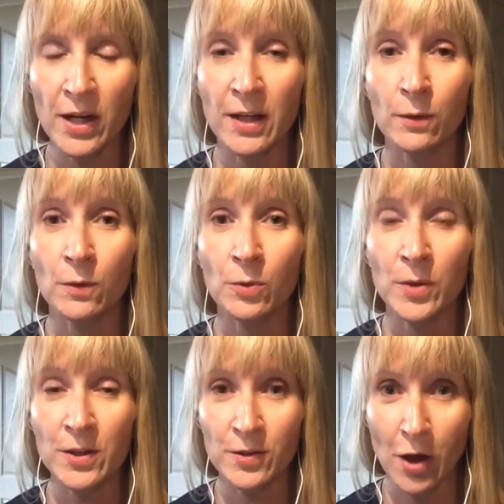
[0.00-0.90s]
and a little
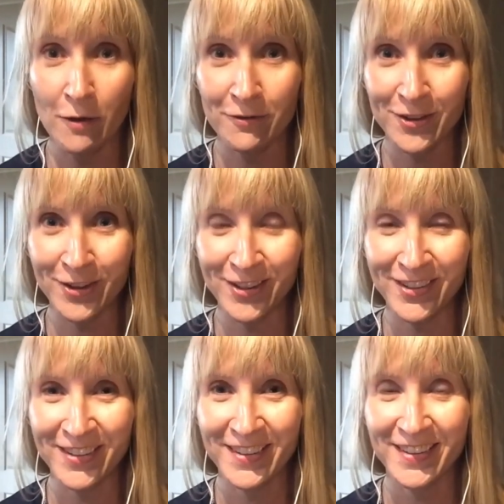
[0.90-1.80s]
bit softer.
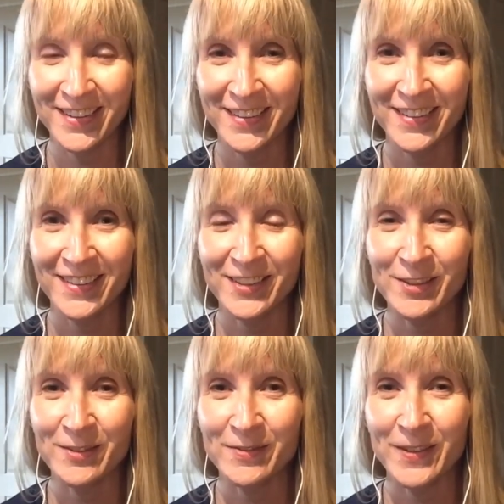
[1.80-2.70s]

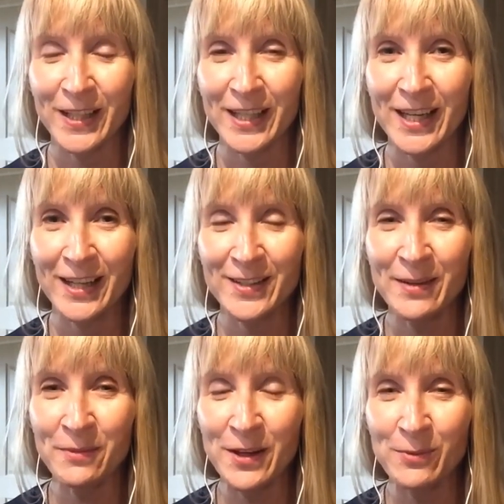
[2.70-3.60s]
Again,
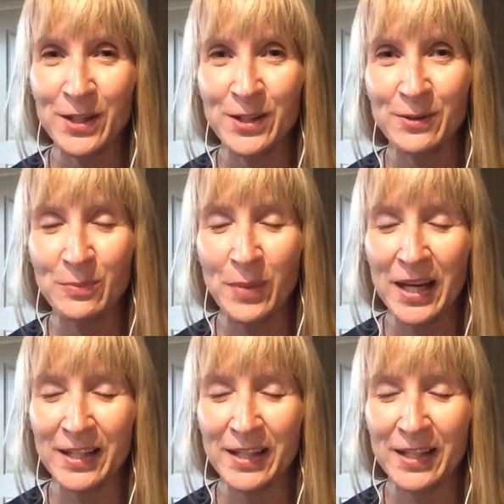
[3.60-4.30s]
something we do in pain